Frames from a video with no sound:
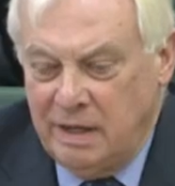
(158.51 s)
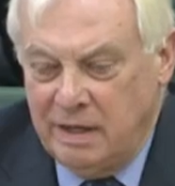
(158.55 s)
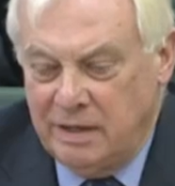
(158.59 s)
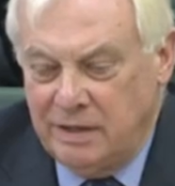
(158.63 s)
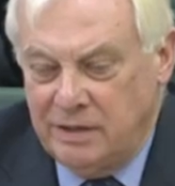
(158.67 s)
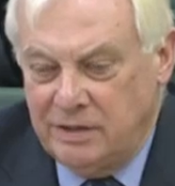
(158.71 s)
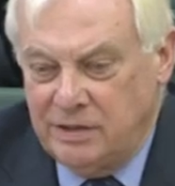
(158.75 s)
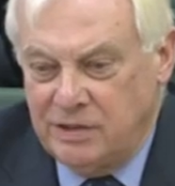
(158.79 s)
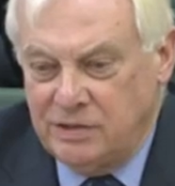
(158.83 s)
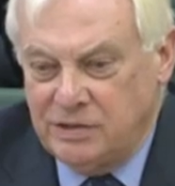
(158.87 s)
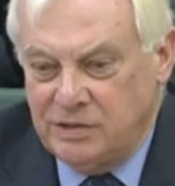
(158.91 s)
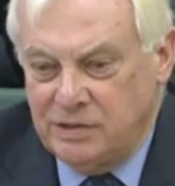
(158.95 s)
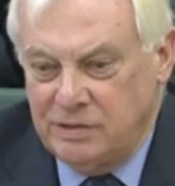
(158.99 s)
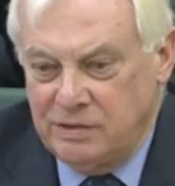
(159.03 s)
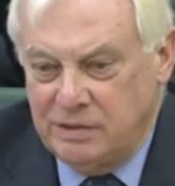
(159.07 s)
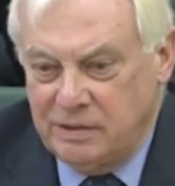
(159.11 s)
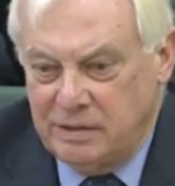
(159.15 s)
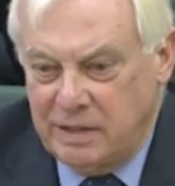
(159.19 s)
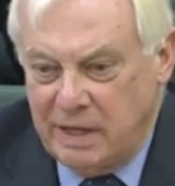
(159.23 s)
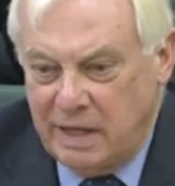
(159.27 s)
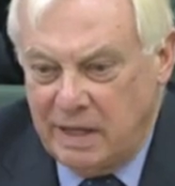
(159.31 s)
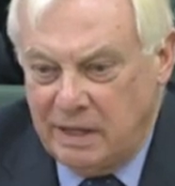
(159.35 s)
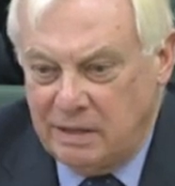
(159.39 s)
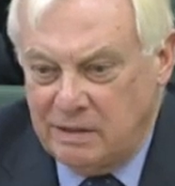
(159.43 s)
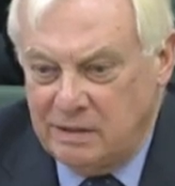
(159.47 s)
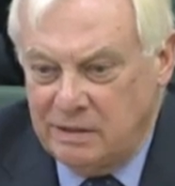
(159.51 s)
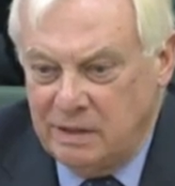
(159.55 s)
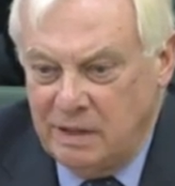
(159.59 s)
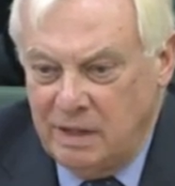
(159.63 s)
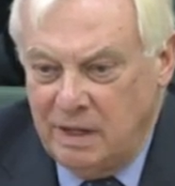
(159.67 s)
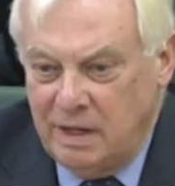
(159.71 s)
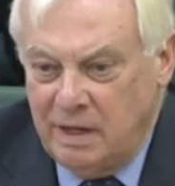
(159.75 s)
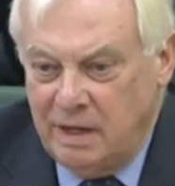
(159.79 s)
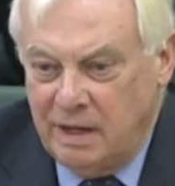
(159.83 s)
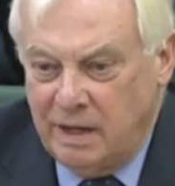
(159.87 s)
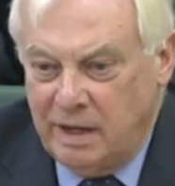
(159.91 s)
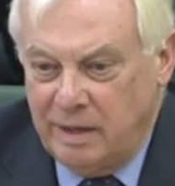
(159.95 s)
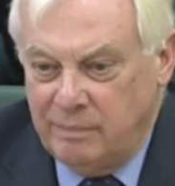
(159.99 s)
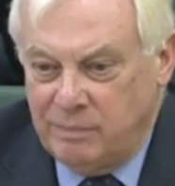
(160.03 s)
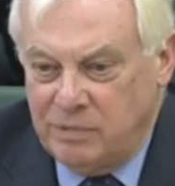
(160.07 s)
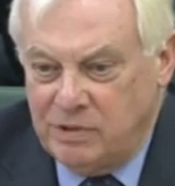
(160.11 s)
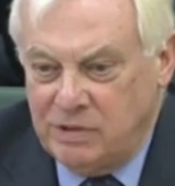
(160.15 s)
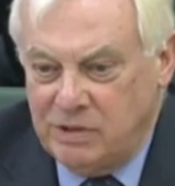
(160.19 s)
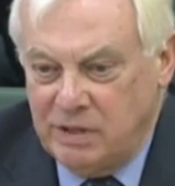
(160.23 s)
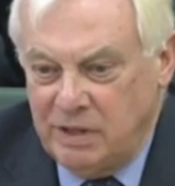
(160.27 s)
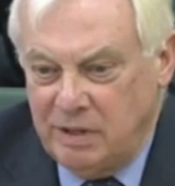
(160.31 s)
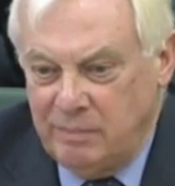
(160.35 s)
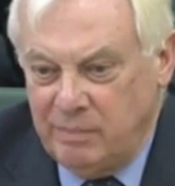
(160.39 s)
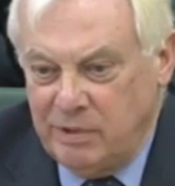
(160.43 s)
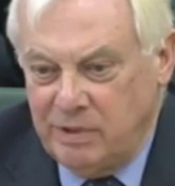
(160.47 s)
In addition to that, I'm
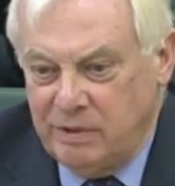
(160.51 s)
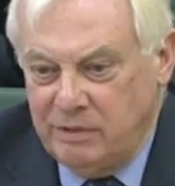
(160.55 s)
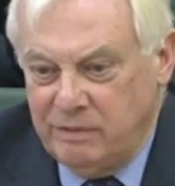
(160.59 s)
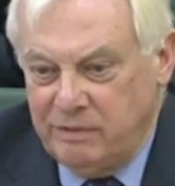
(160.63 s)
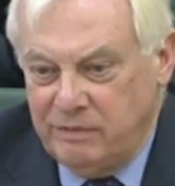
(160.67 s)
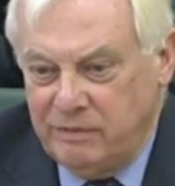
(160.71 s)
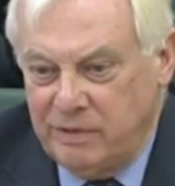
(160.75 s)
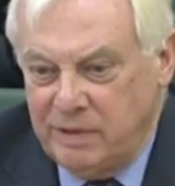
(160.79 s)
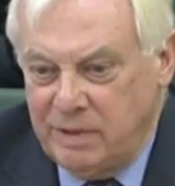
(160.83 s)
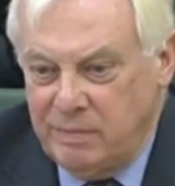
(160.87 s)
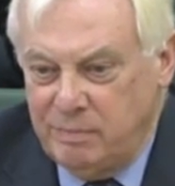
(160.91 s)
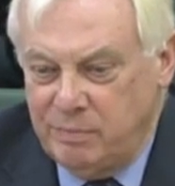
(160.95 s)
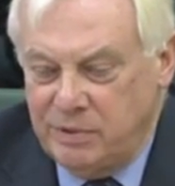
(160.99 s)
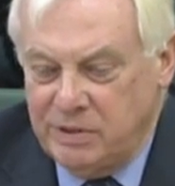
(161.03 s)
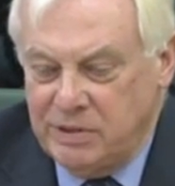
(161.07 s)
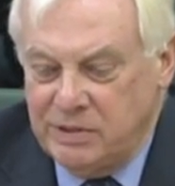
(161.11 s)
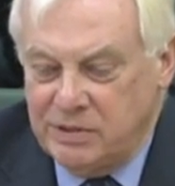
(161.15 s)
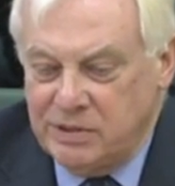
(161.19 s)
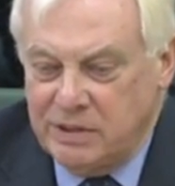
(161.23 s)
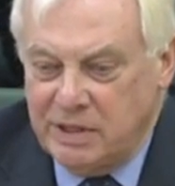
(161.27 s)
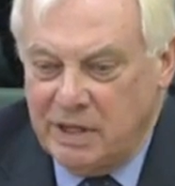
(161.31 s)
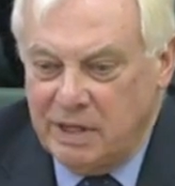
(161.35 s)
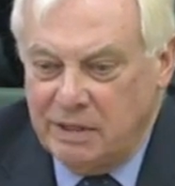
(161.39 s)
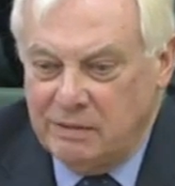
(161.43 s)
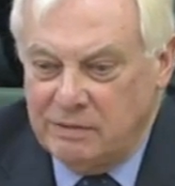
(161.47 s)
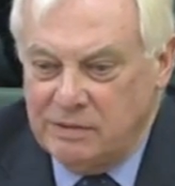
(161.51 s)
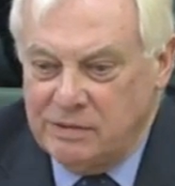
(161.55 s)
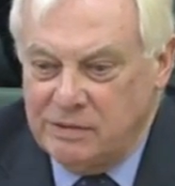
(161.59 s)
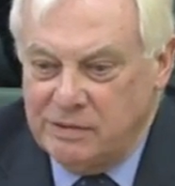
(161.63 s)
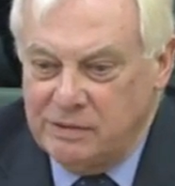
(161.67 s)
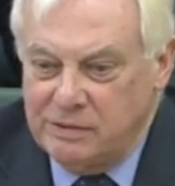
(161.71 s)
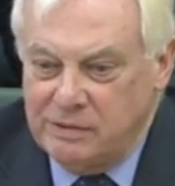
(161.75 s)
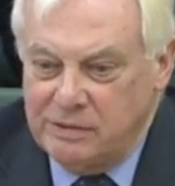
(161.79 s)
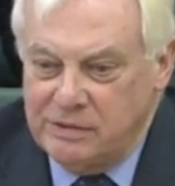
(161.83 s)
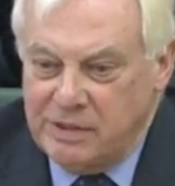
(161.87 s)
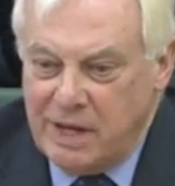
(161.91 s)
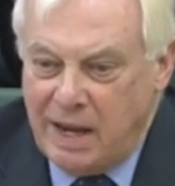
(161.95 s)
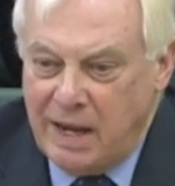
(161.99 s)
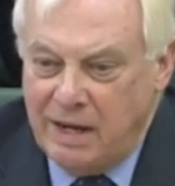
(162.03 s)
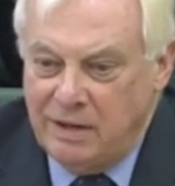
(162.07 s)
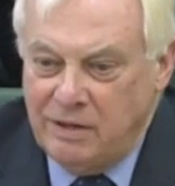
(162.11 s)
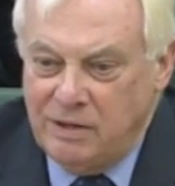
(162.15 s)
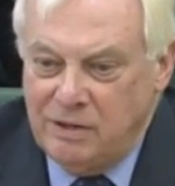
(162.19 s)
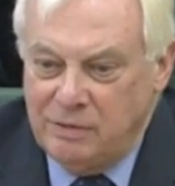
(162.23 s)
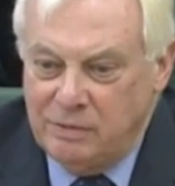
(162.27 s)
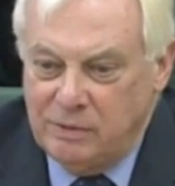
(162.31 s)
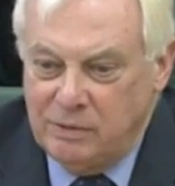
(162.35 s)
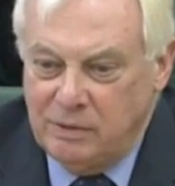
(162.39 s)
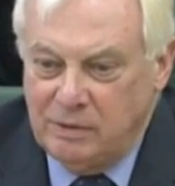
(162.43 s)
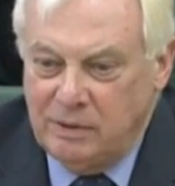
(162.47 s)
chairman of the British Council's
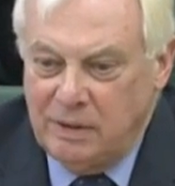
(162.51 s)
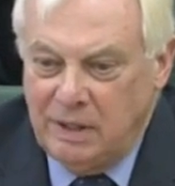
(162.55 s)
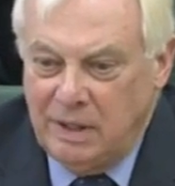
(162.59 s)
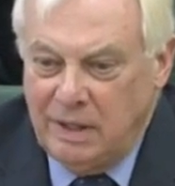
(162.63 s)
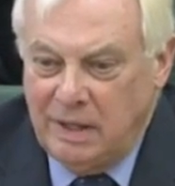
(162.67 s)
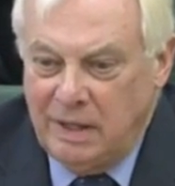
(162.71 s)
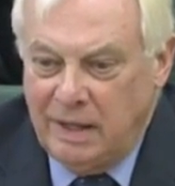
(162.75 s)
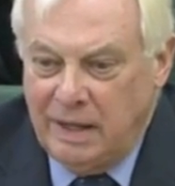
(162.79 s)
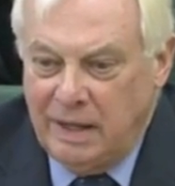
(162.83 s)
annual